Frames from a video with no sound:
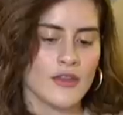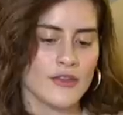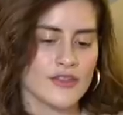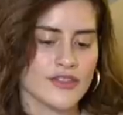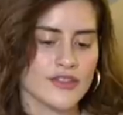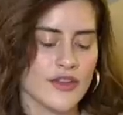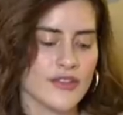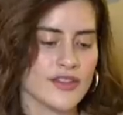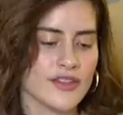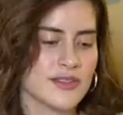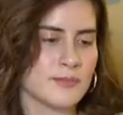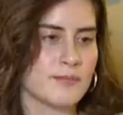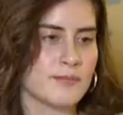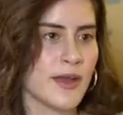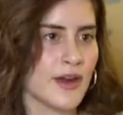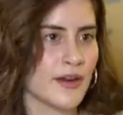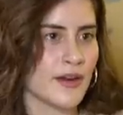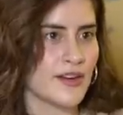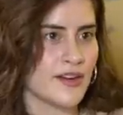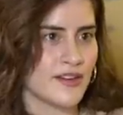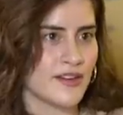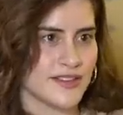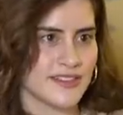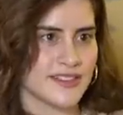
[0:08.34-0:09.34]
there's all these
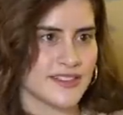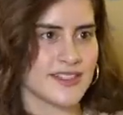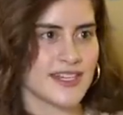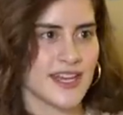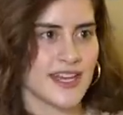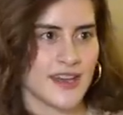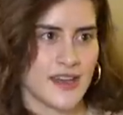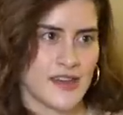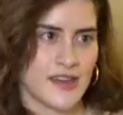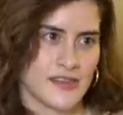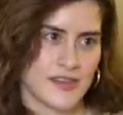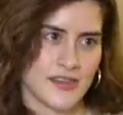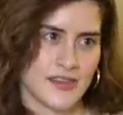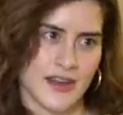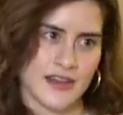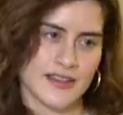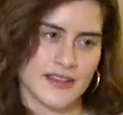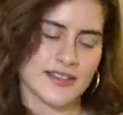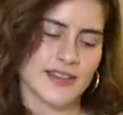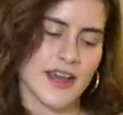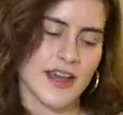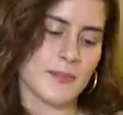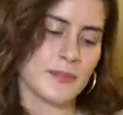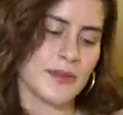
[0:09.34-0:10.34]
barriers to taking the
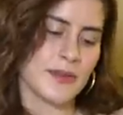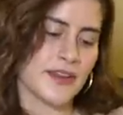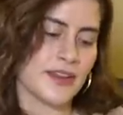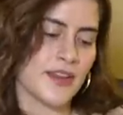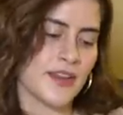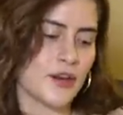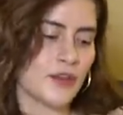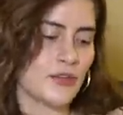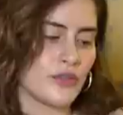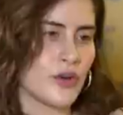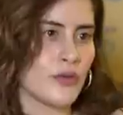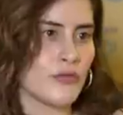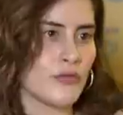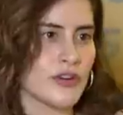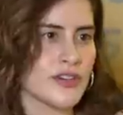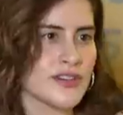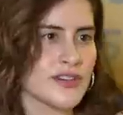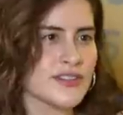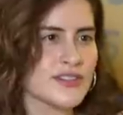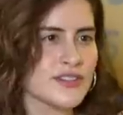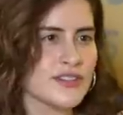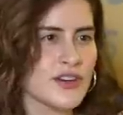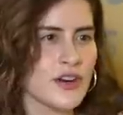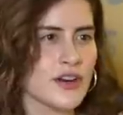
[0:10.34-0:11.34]
next step. Like they don't know where to
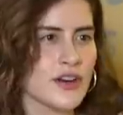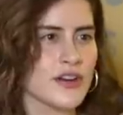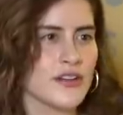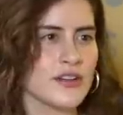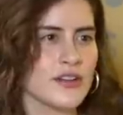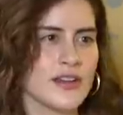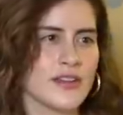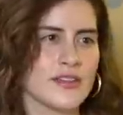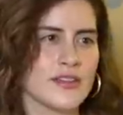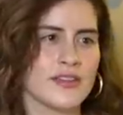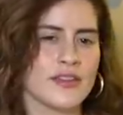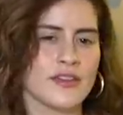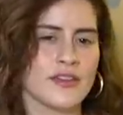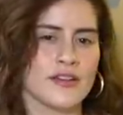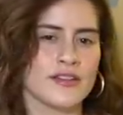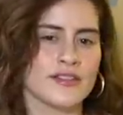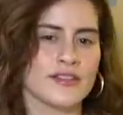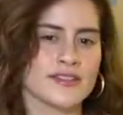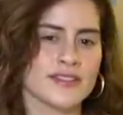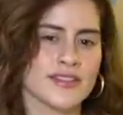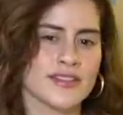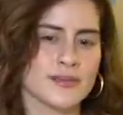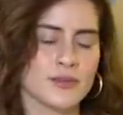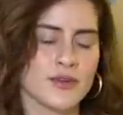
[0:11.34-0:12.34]
start.
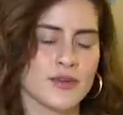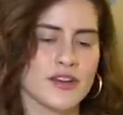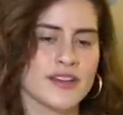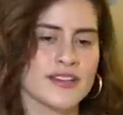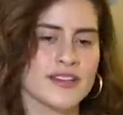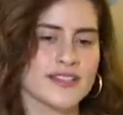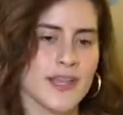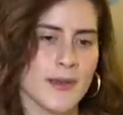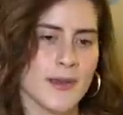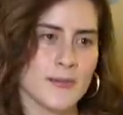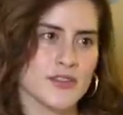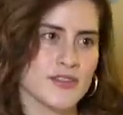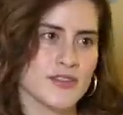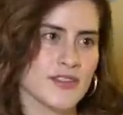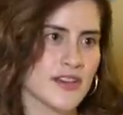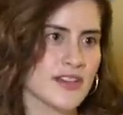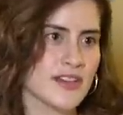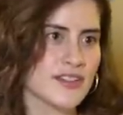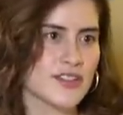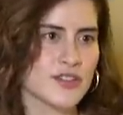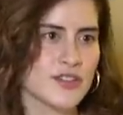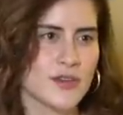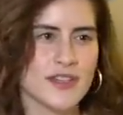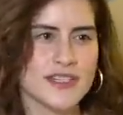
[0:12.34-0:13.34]
There's this preconception that
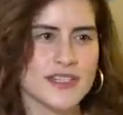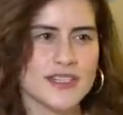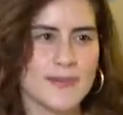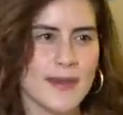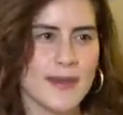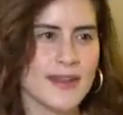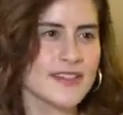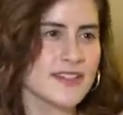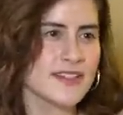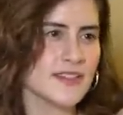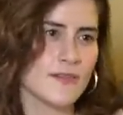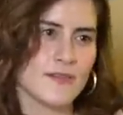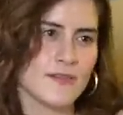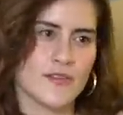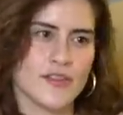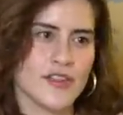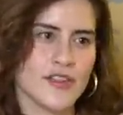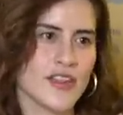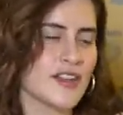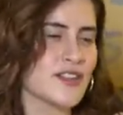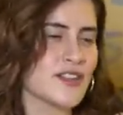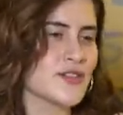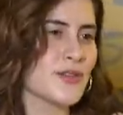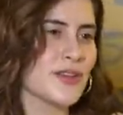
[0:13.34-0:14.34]
it's too expensive
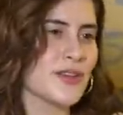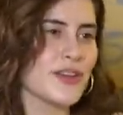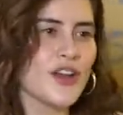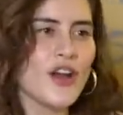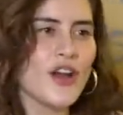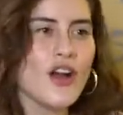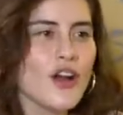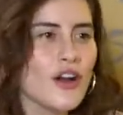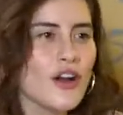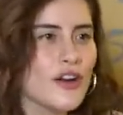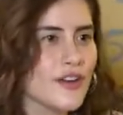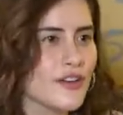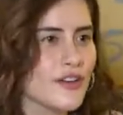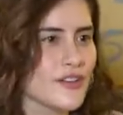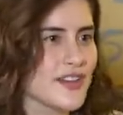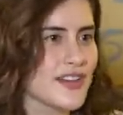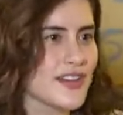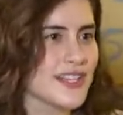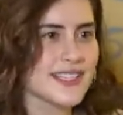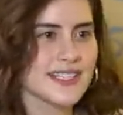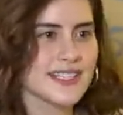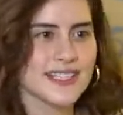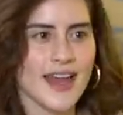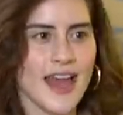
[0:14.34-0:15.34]
or that it's really hard or
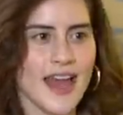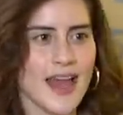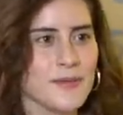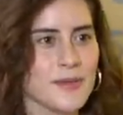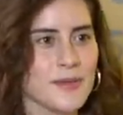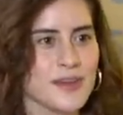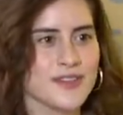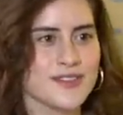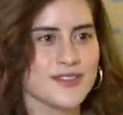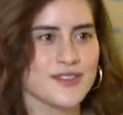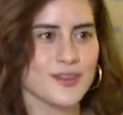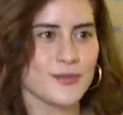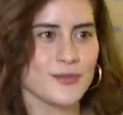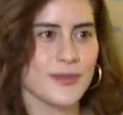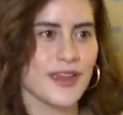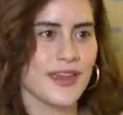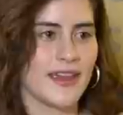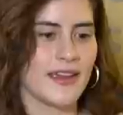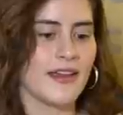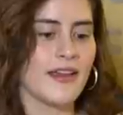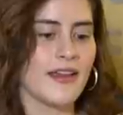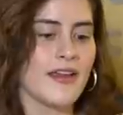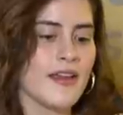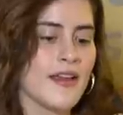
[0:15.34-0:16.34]
that it's time
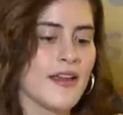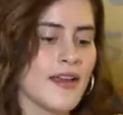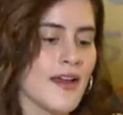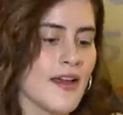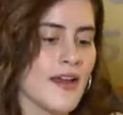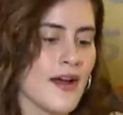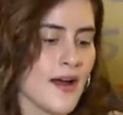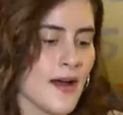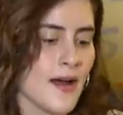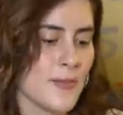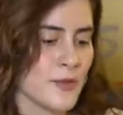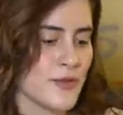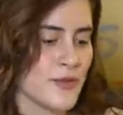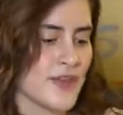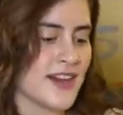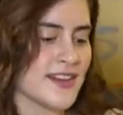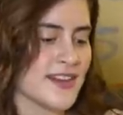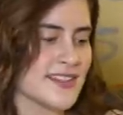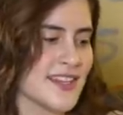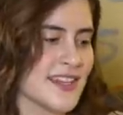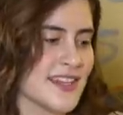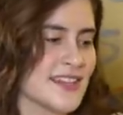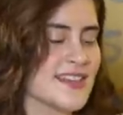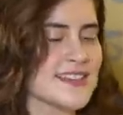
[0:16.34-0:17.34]
consuming um, or that
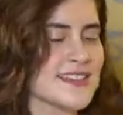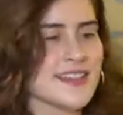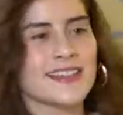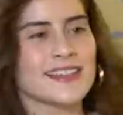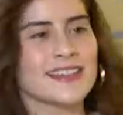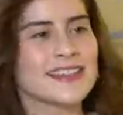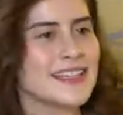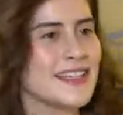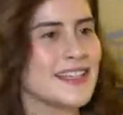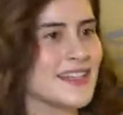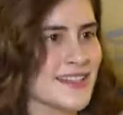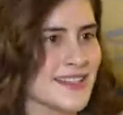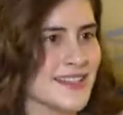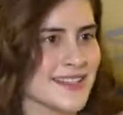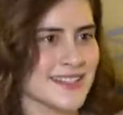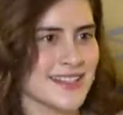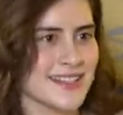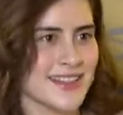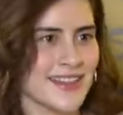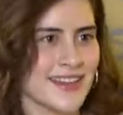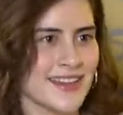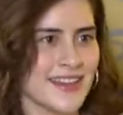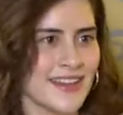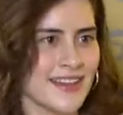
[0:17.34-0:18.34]
it's like this
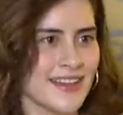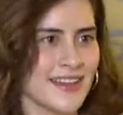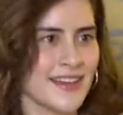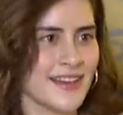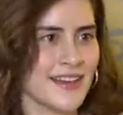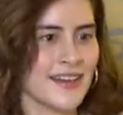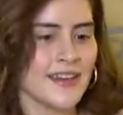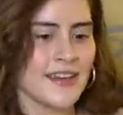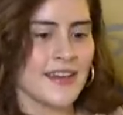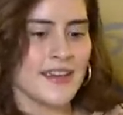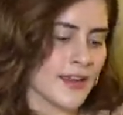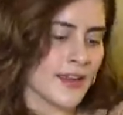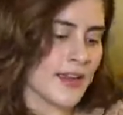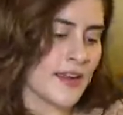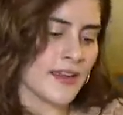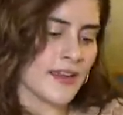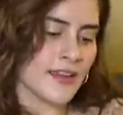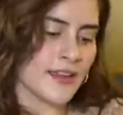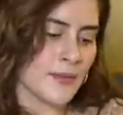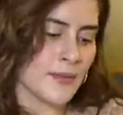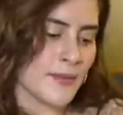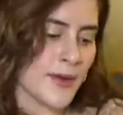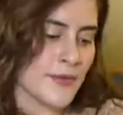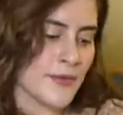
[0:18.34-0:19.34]
elitist thing. And again, I
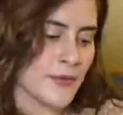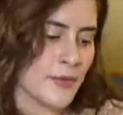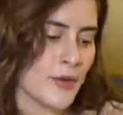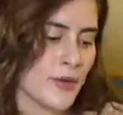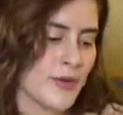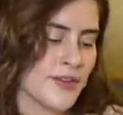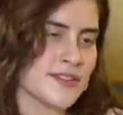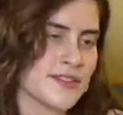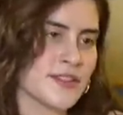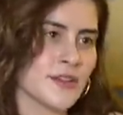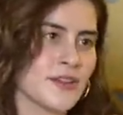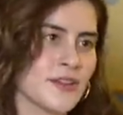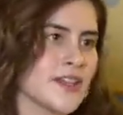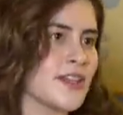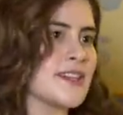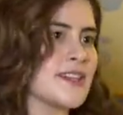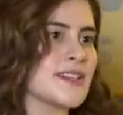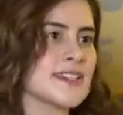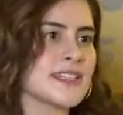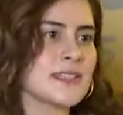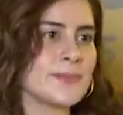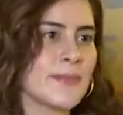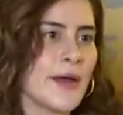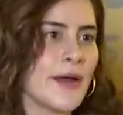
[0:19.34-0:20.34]
think my role is to really
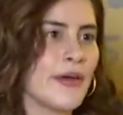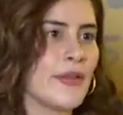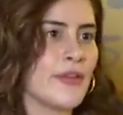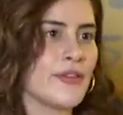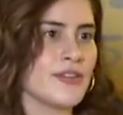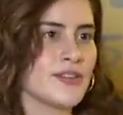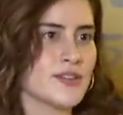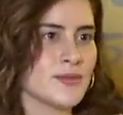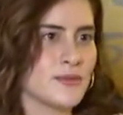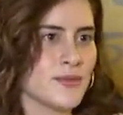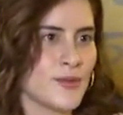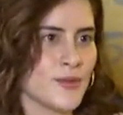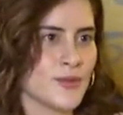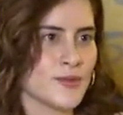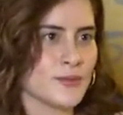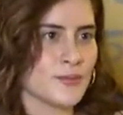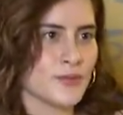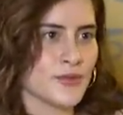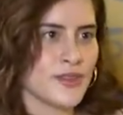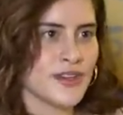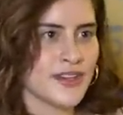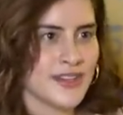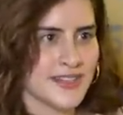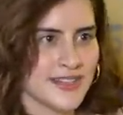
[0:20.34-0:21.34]
dispel those, those
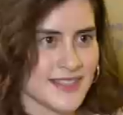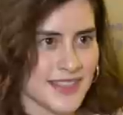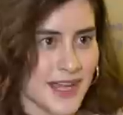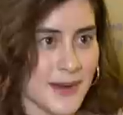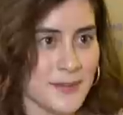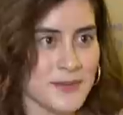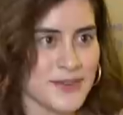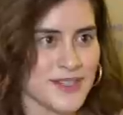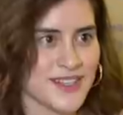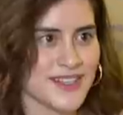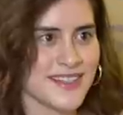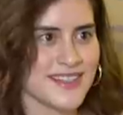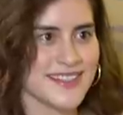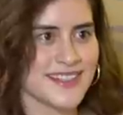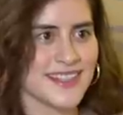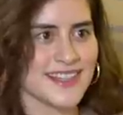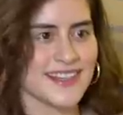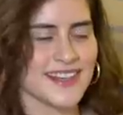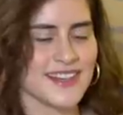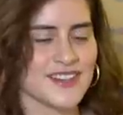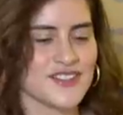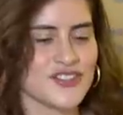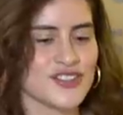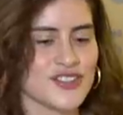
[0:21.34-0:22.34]
preconceptions
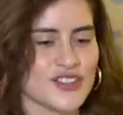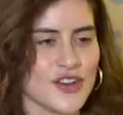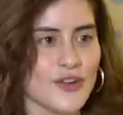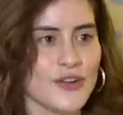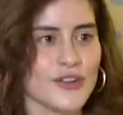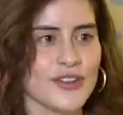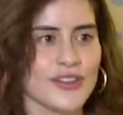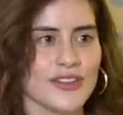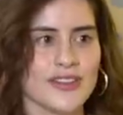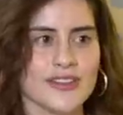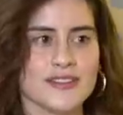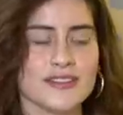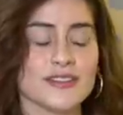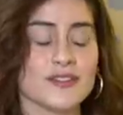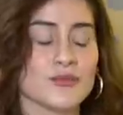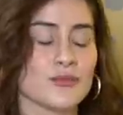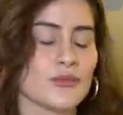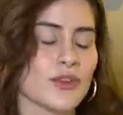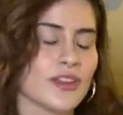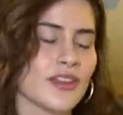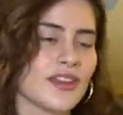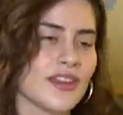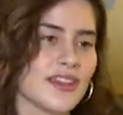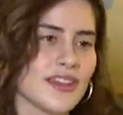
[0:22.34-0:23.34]
and, yeah. and show that this is
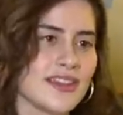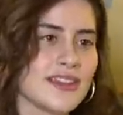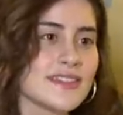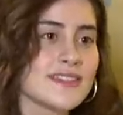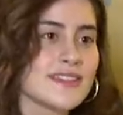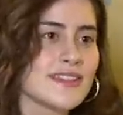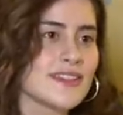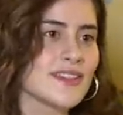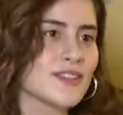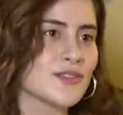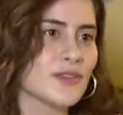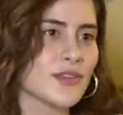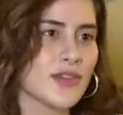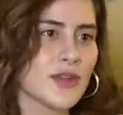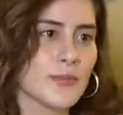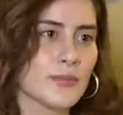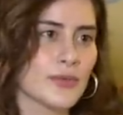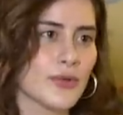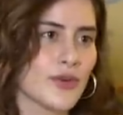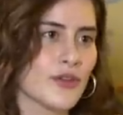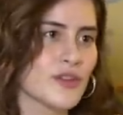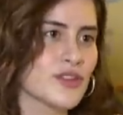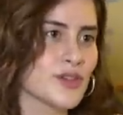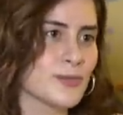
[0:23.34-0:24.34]
really easy, it's really
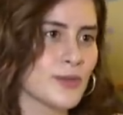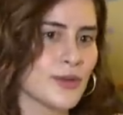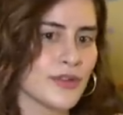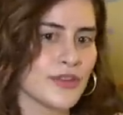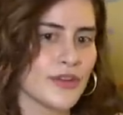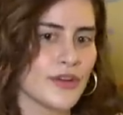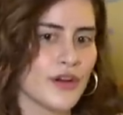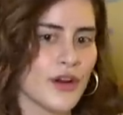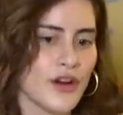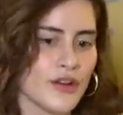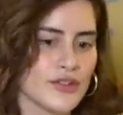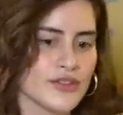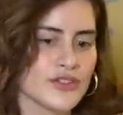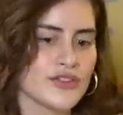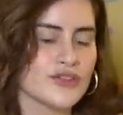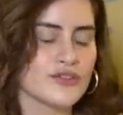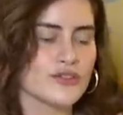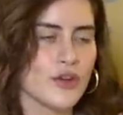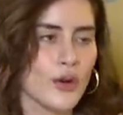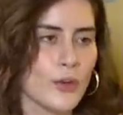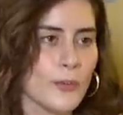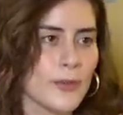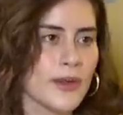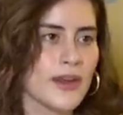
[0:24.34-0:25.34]
approachable, and there are
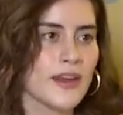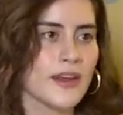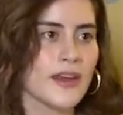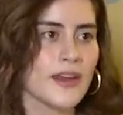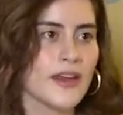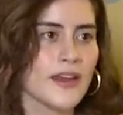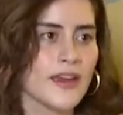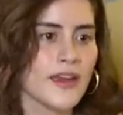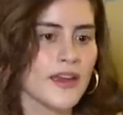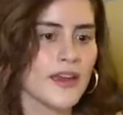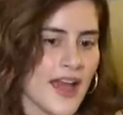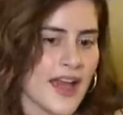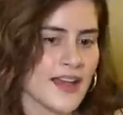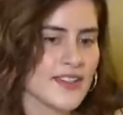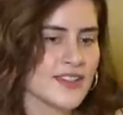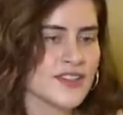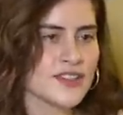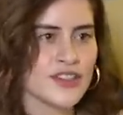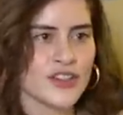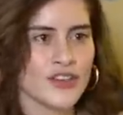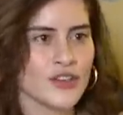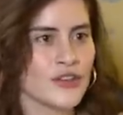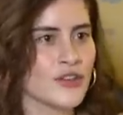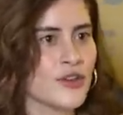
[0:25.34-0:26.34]
so many
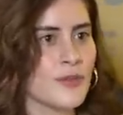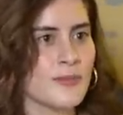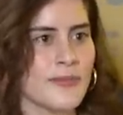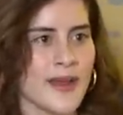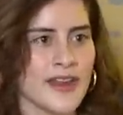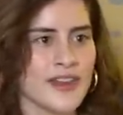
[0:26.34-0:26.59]
external